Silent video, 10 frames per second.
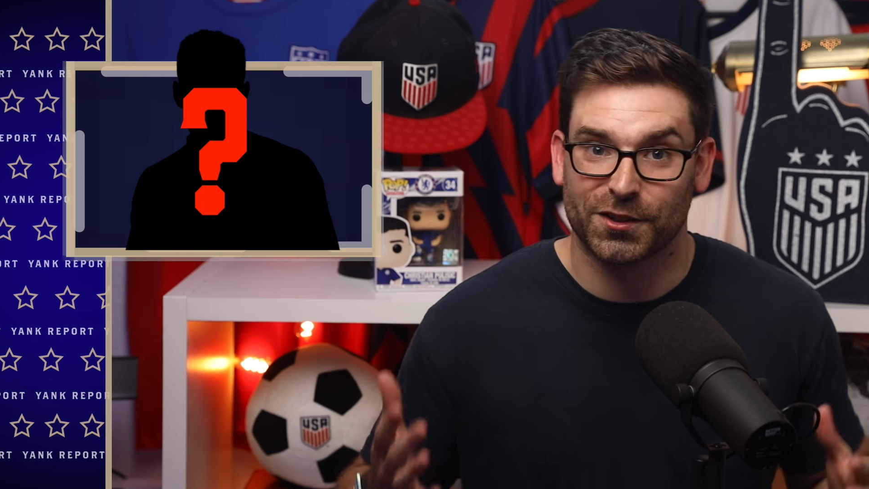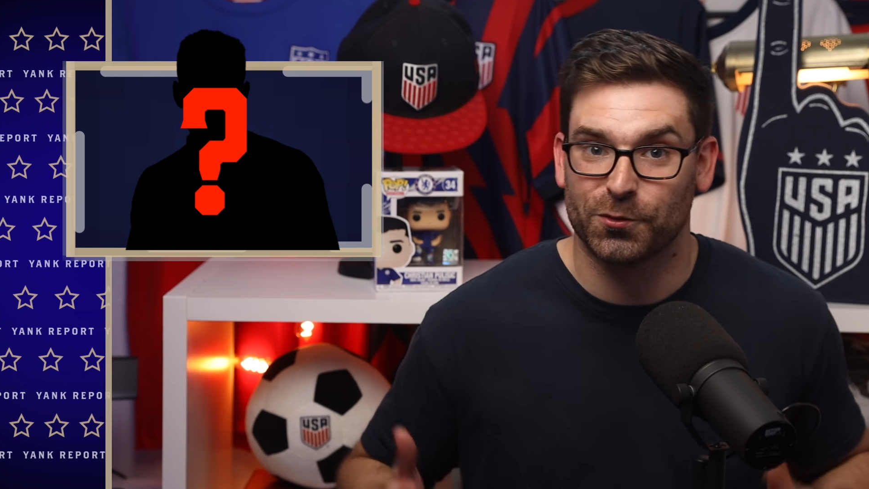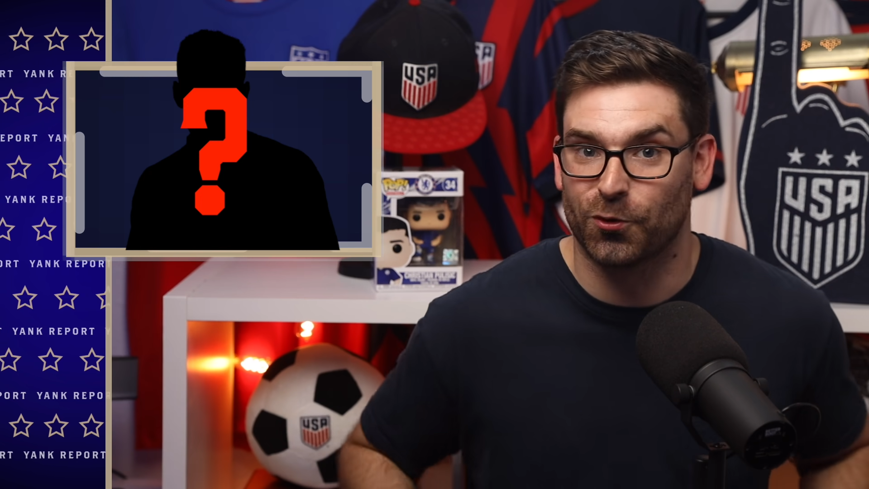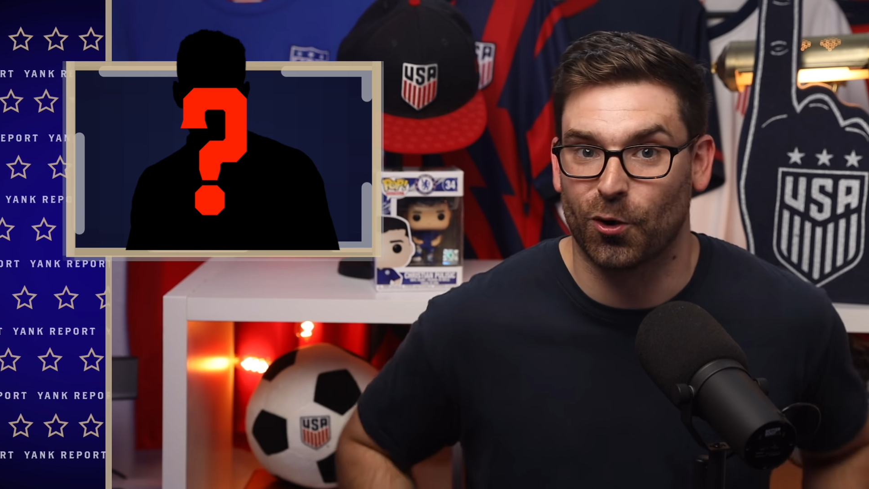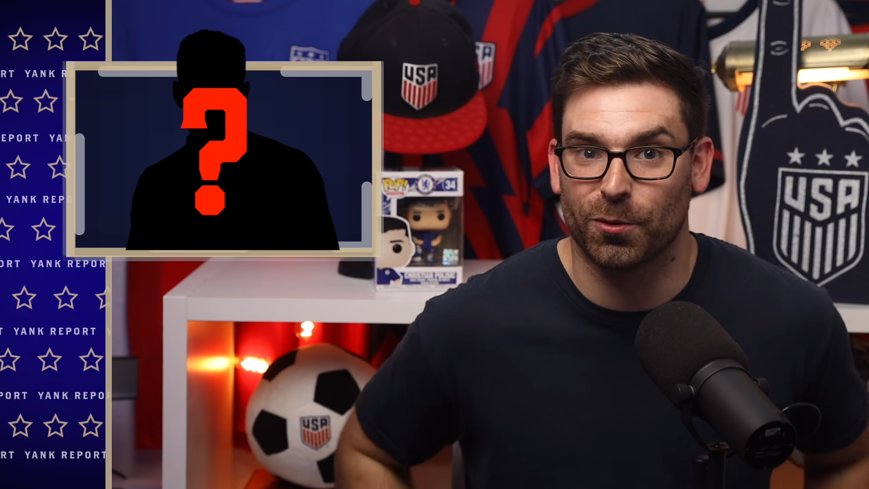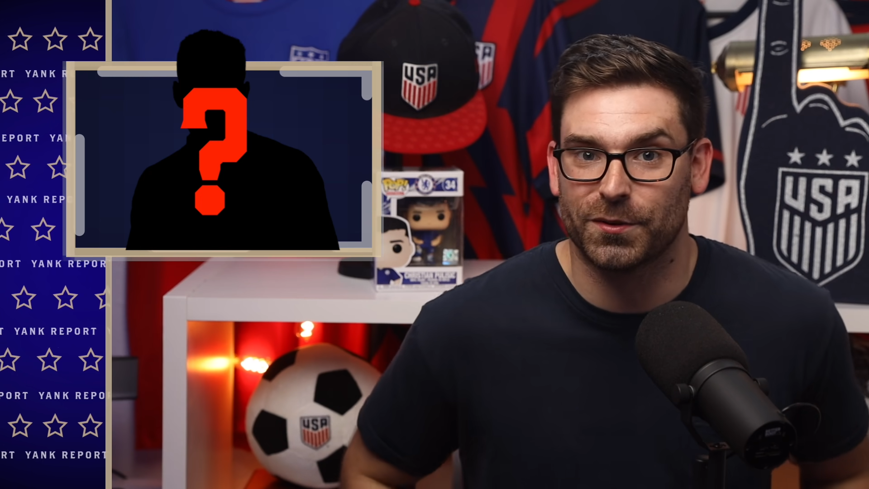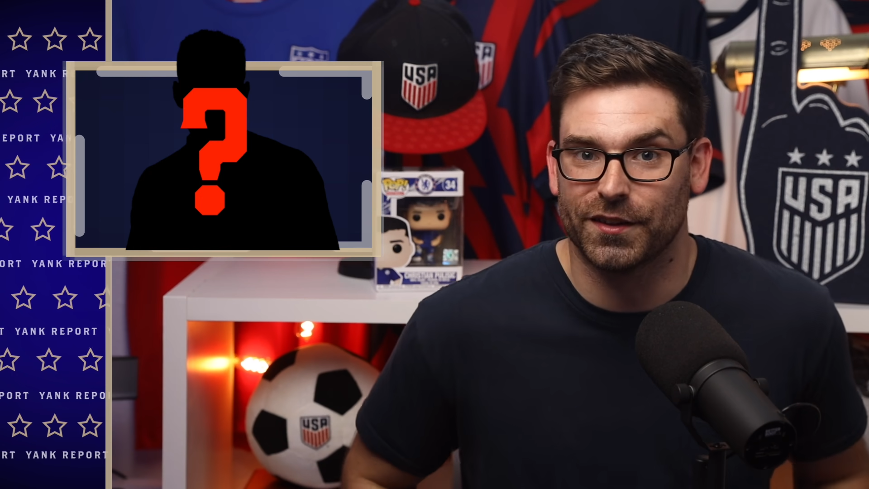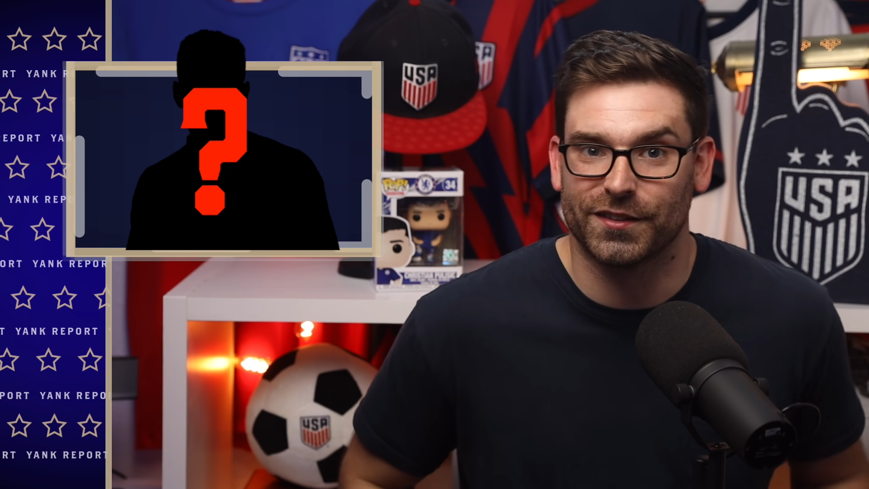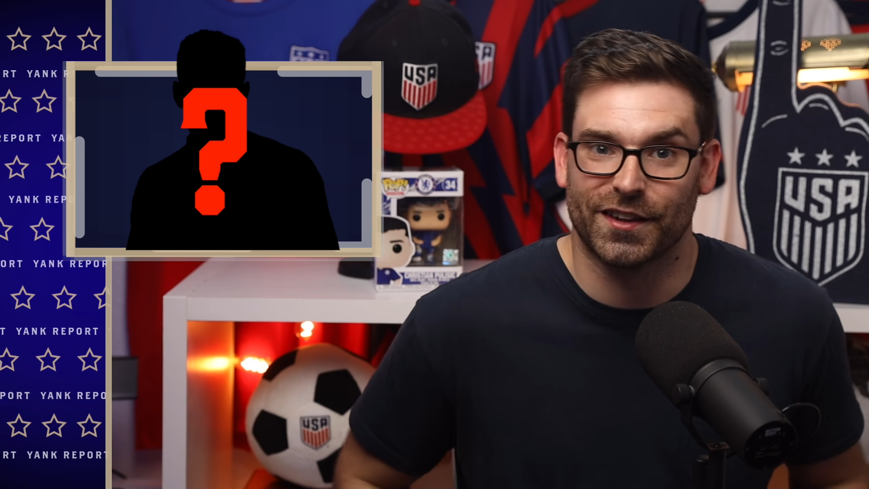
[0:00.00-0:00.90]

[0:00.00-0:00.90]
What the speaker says: confirmed his